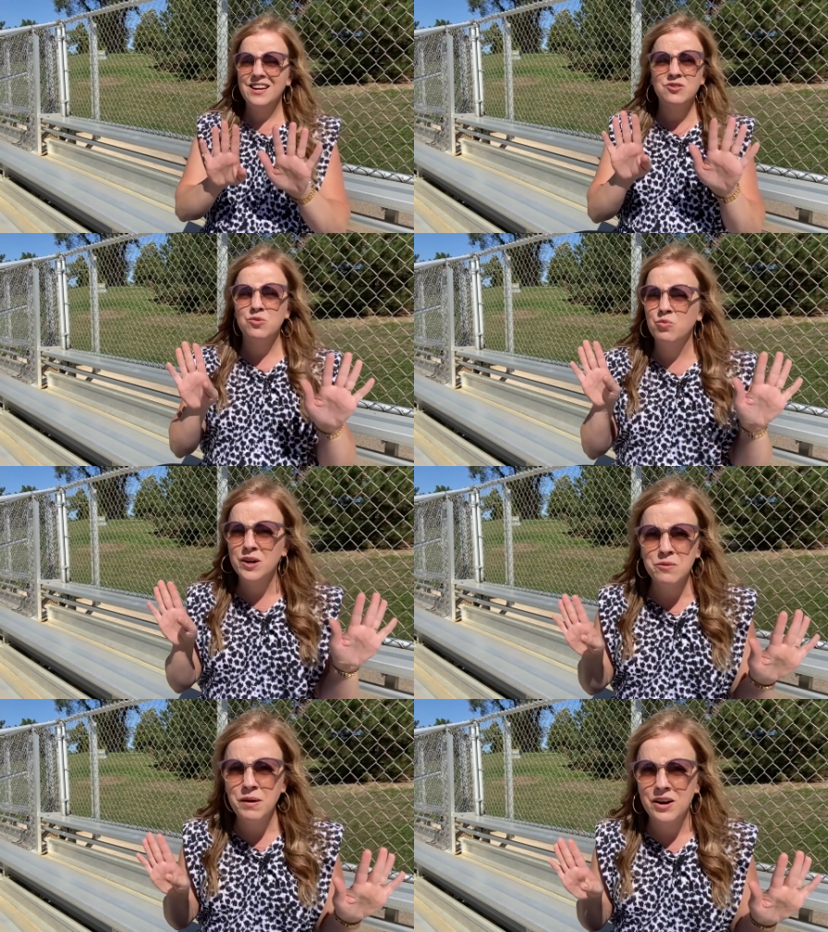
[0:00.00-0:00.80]
It's a
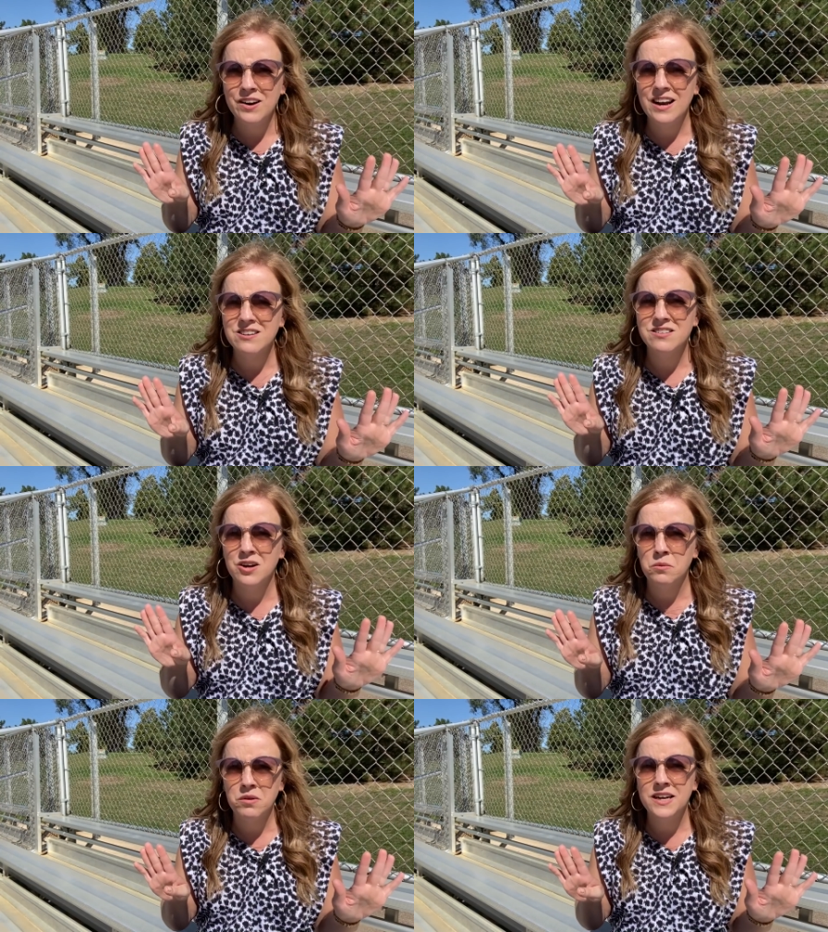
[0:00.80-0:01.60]
weird paradox that
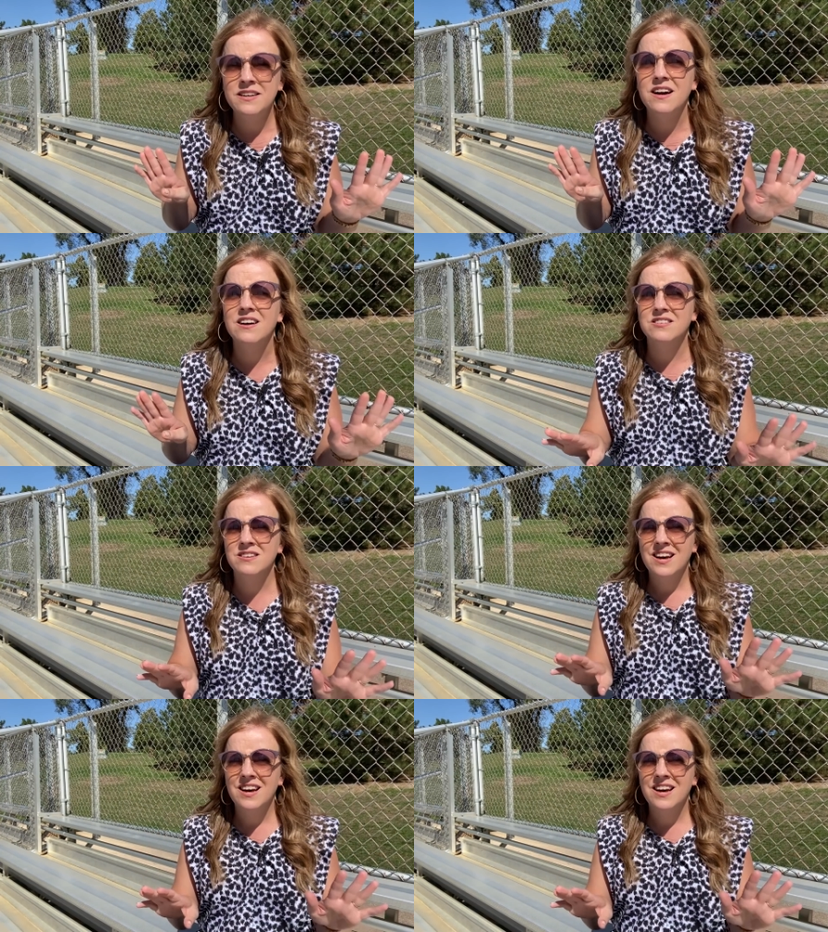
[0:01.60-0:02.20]
our brain does.